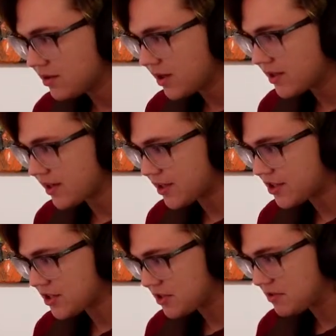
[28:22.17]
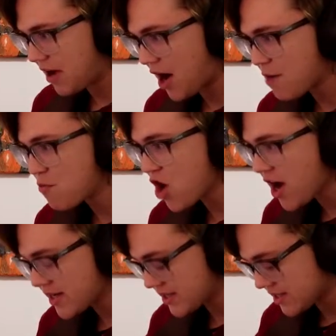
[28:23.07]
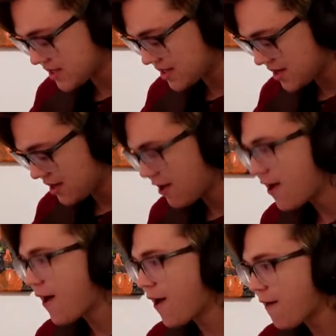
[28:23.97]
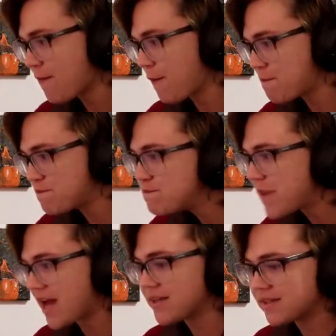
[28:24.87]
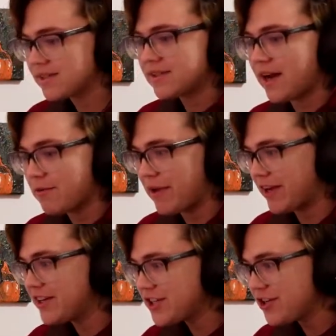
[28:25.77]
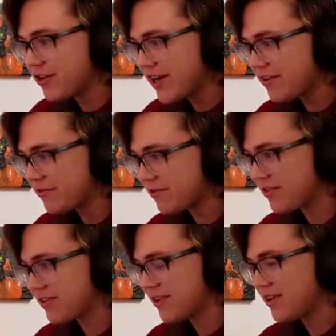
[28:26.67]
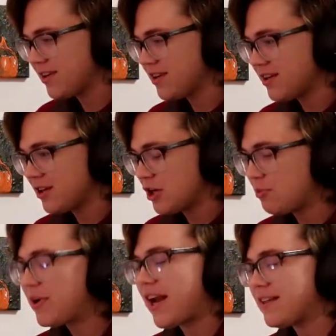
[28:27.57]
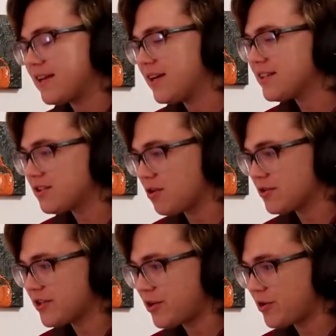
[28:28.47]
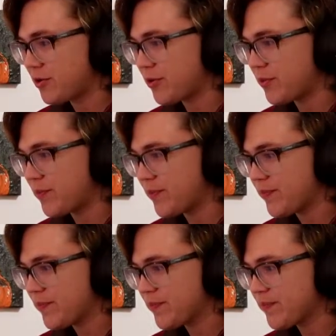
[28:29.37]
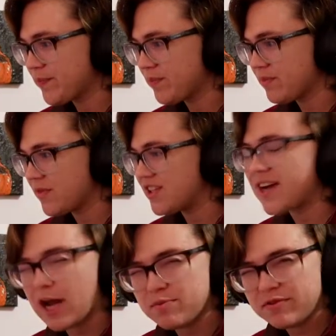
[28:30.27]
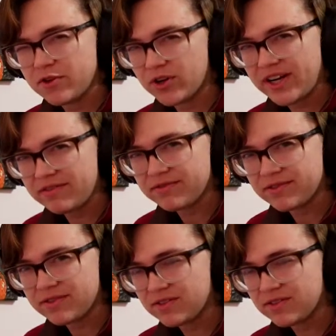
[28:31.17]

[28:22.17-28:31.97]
Because I'm not the best at managing grief, but I think it's also the type of grief.